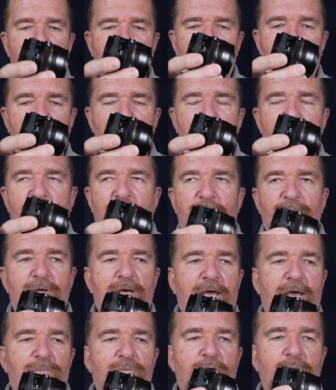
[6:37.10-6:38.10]
a full frame
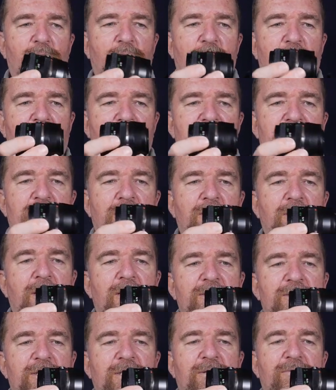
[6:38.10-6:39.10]
camera, but it's
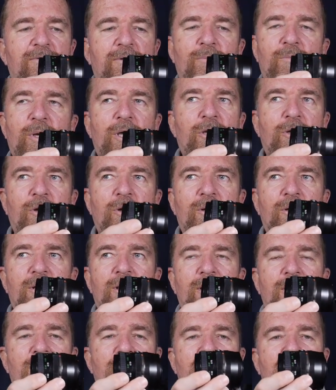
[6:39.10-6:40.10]
it's even bigger.
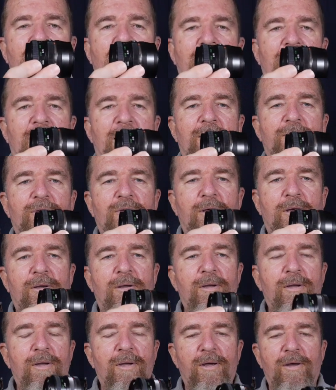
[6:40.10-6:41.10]
And
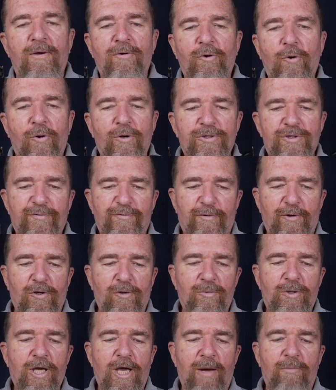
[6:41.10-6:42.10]
uh, of course,
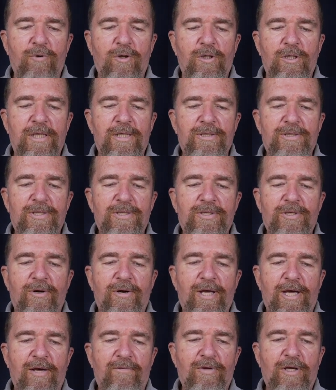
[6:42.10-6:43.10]
film camera lenses are
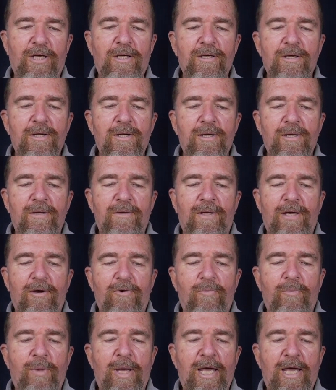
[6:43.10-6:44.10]
heavy. They
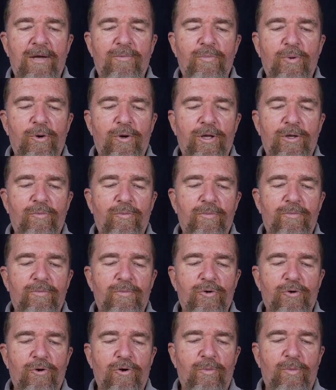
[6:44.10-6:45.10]
are made pretty
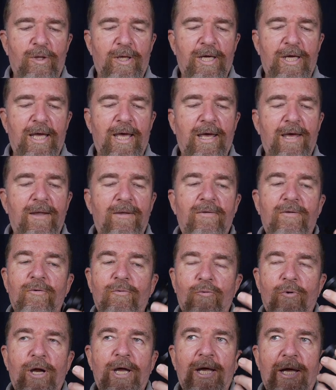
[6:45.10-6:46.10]
durably, and the
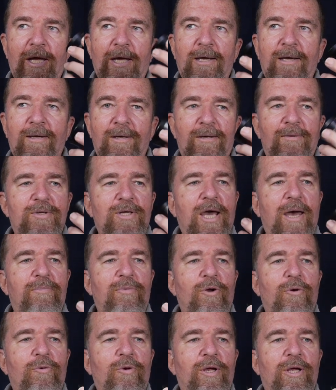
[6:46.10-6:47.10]
ring,
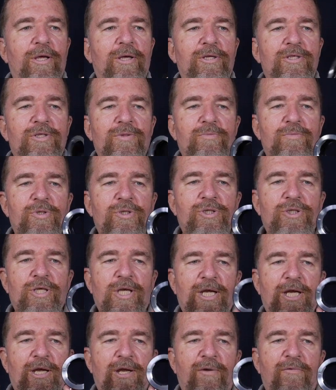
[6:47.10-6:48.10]
adapter ring, is a
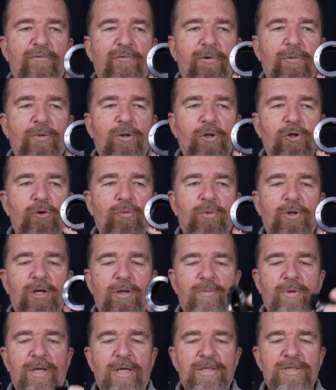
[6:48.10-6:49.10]
machine from
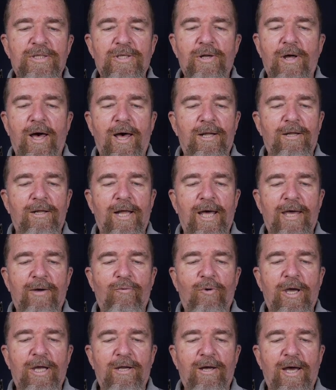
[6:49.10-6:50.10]
aluminum, and it's not
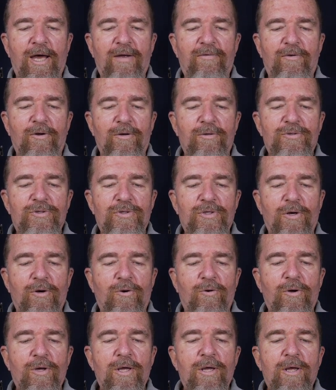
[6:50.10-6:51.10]
lightweight either.
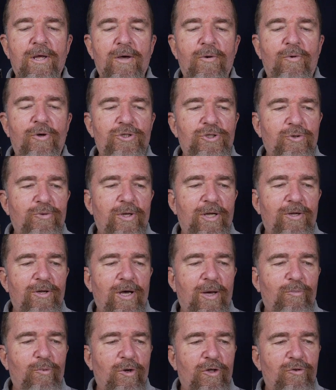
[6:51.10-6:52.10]
So what you end
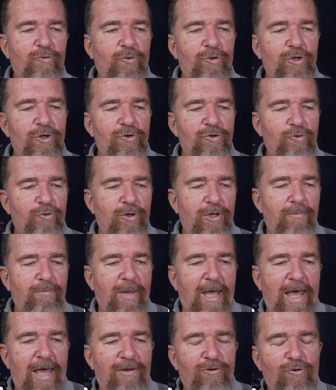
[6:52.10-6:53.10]
up with when you're doing
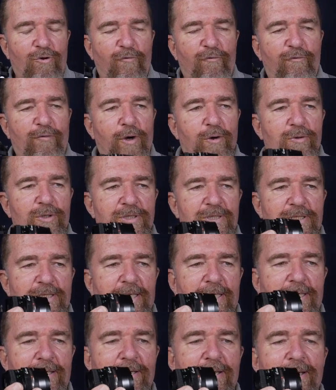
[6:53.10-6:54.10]
manual
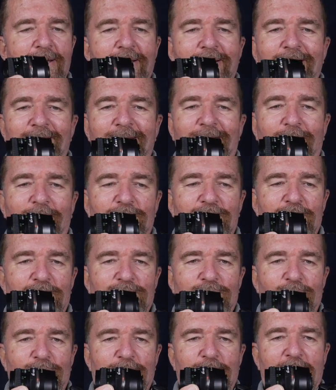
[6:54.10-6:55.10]
focusing on
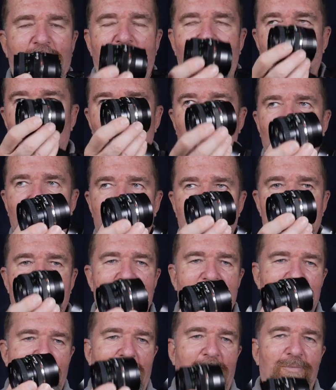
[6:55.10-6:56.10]
digital cameras with these
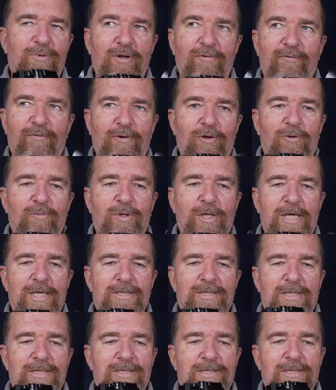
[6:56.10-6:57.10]
adapted film
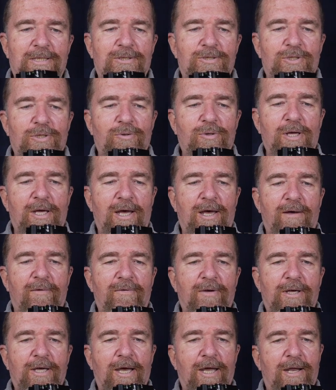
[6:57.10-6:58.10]
lenses is you
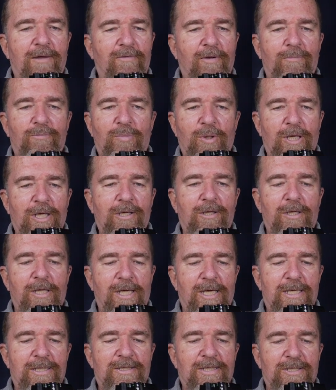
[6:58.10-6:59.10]
have kind of a big
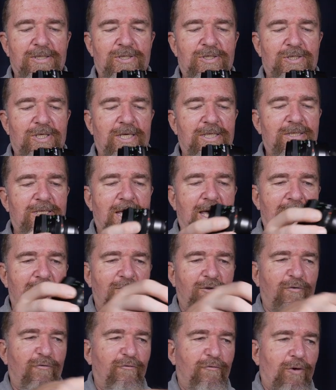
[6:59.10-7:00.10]
lens that sticks out
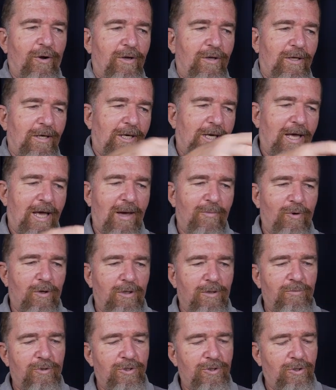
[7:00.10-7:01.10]
on the front of the camera.
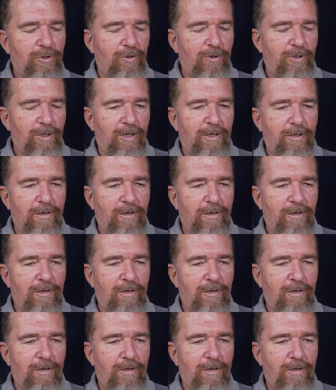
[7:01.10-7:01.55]
Let me show you